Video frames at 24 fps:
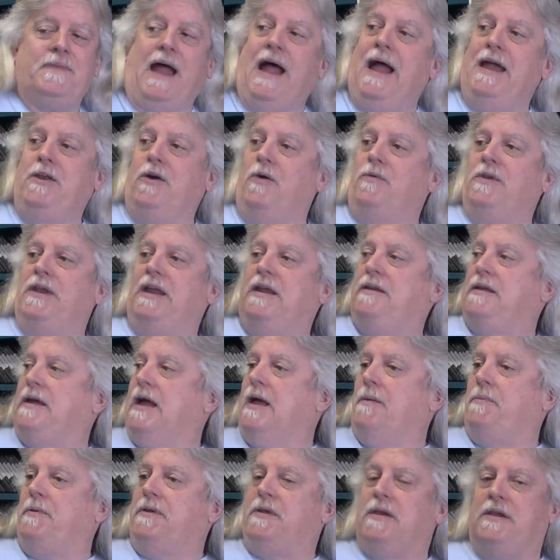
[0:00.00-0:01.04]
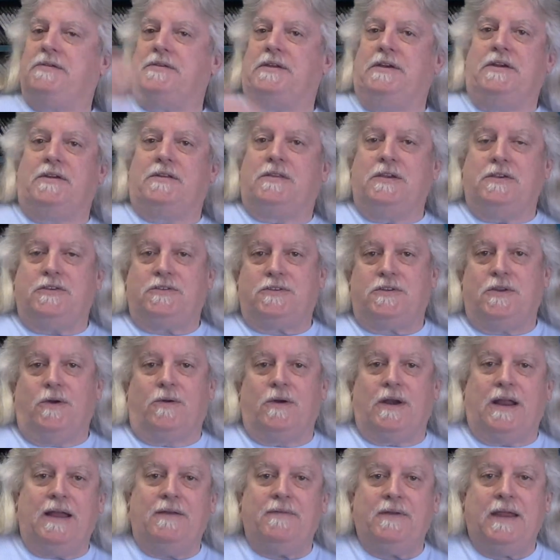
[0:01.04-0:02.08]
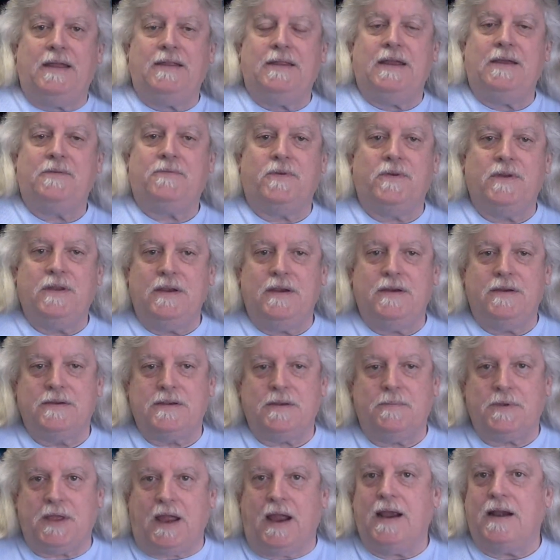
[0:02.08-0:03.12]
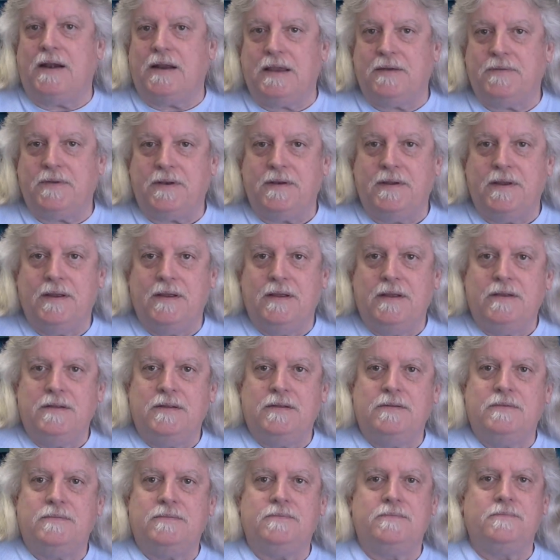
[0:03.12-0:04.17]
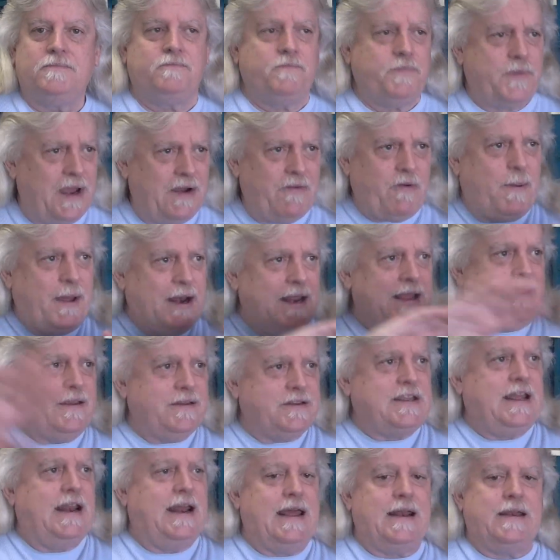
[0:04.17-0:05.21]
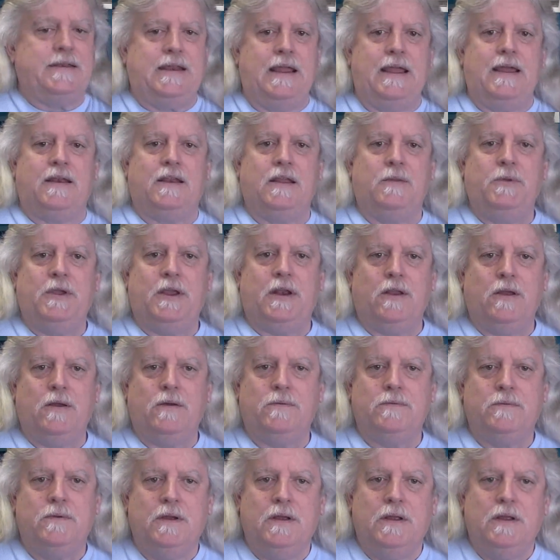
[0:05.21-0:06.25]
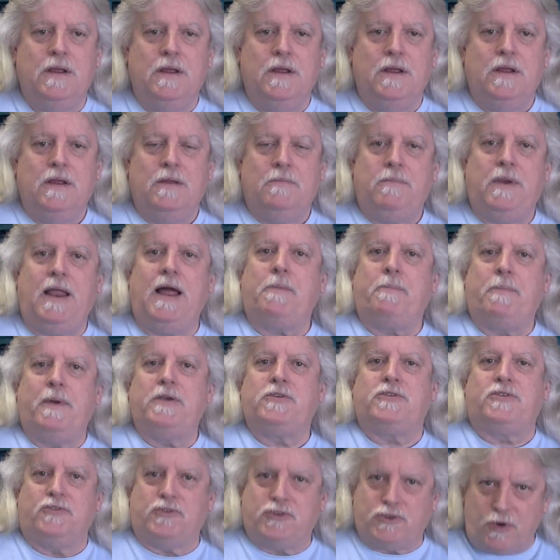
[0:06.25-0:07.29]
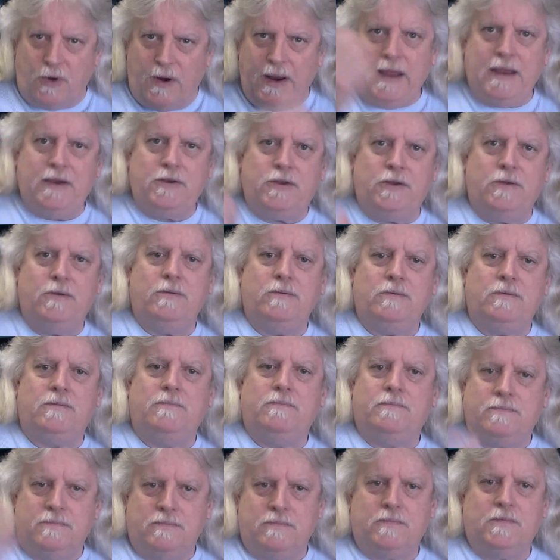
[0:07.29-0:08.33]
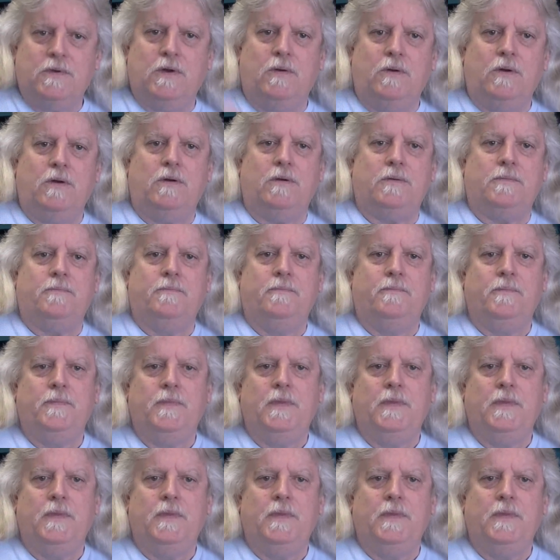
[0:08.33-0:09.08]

I don't need competition here at this store. I've had that for years. I'm tired of it. Everybody else get out of town. Leave me alone. Blockbuster's trying to. Go on.